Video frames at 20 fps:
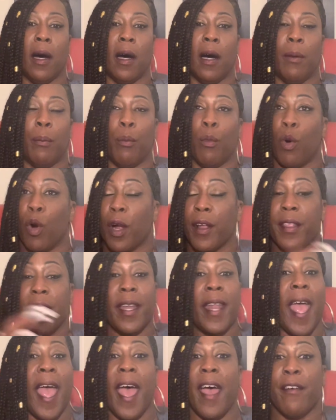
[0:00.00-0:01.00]
more
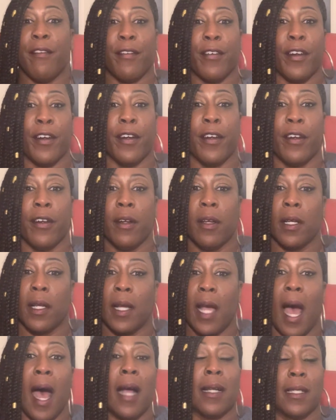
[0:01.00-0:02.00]
than ever
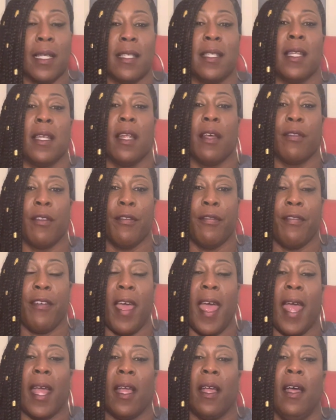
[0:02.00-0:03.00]
cognizant of the
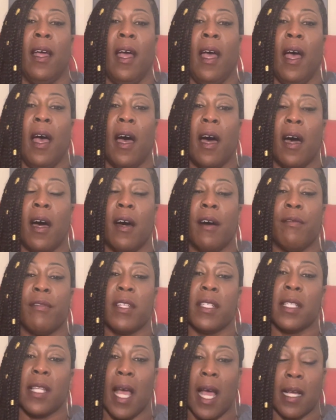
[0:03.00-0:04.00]
fact of
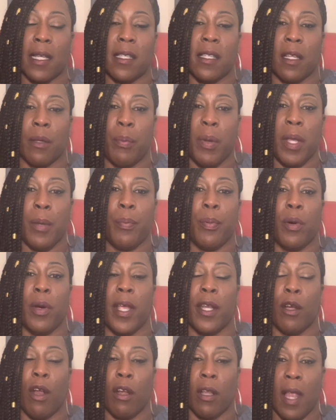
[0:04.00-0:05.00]
the toxic people
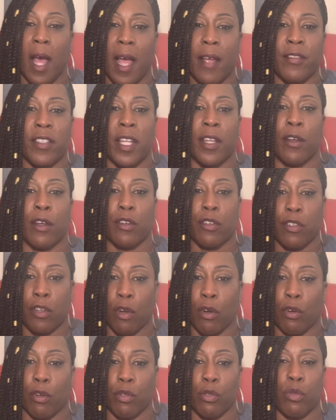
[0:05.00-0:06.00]
in our lives, in our
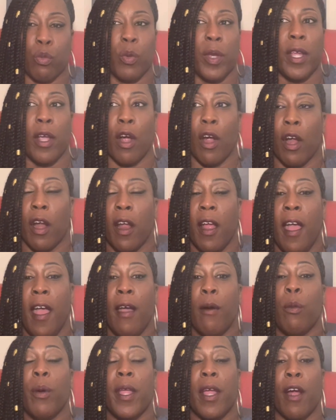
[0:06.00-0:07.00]
circles. We are
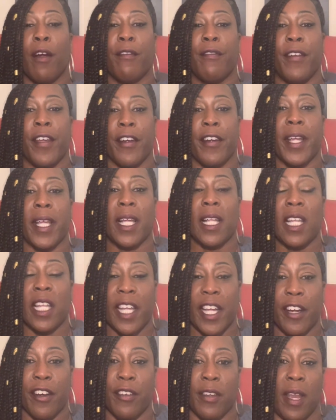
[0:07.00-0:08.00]
very
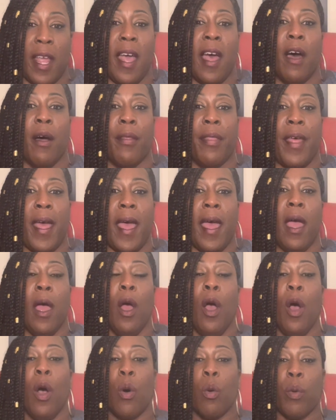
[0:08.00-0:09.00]
clear now that
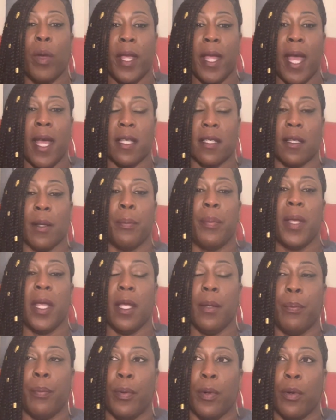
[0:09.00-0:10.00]
we as a
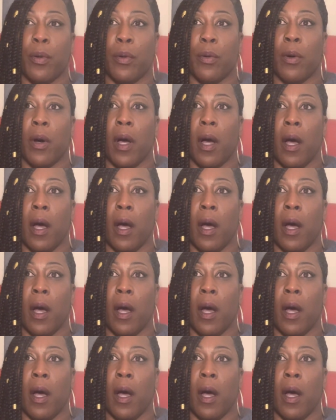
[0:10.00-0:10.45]
people